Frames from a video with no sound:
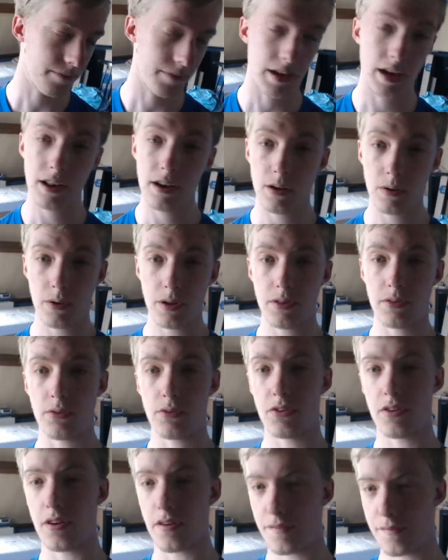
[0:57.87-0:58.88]
the little ones,
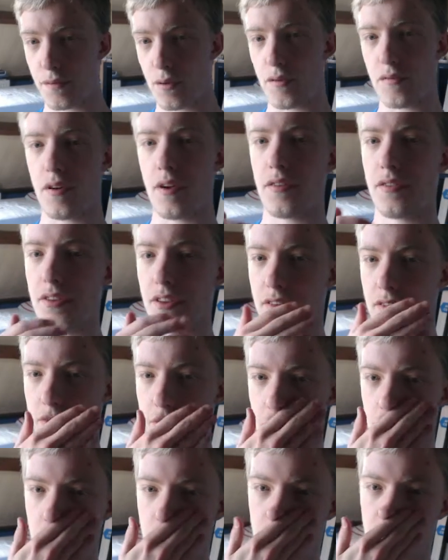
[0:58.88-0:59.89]
which are 4 5 6
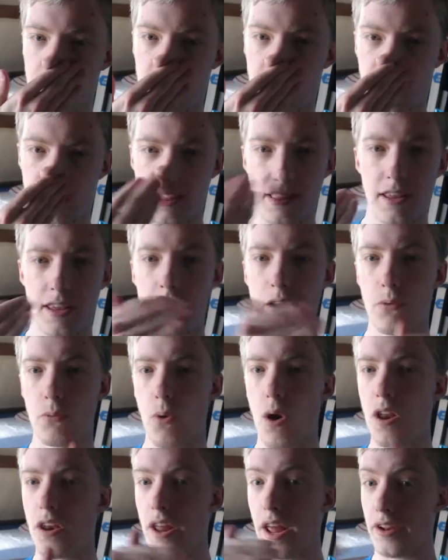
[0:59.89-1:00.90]
year olds, like the year
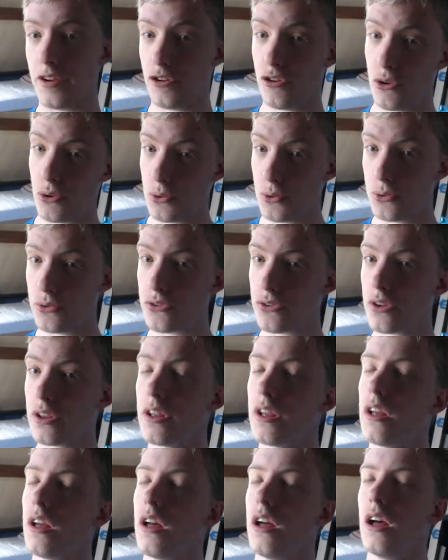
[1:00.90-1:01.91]
one and twos
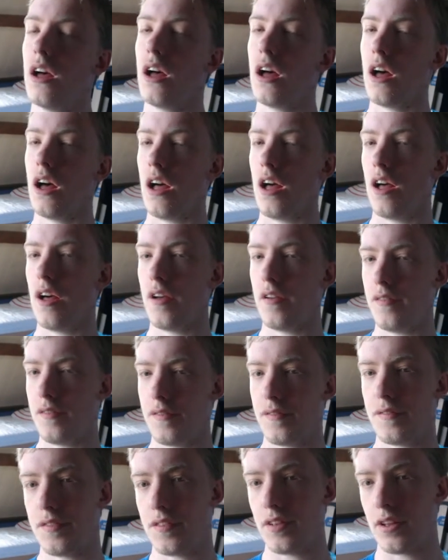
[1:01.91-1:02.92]

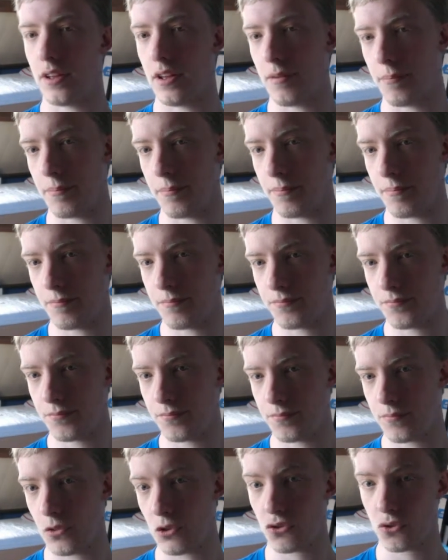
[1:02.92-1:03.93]
of
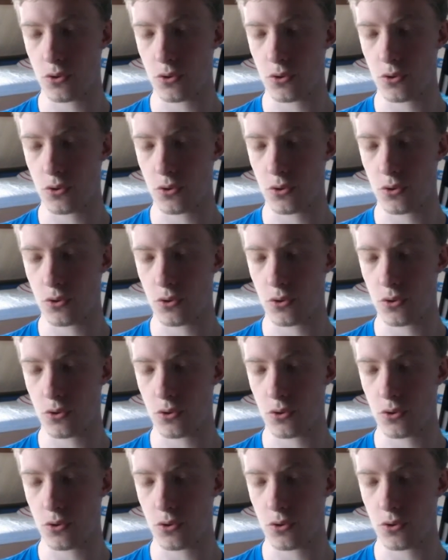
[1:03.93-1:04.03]
the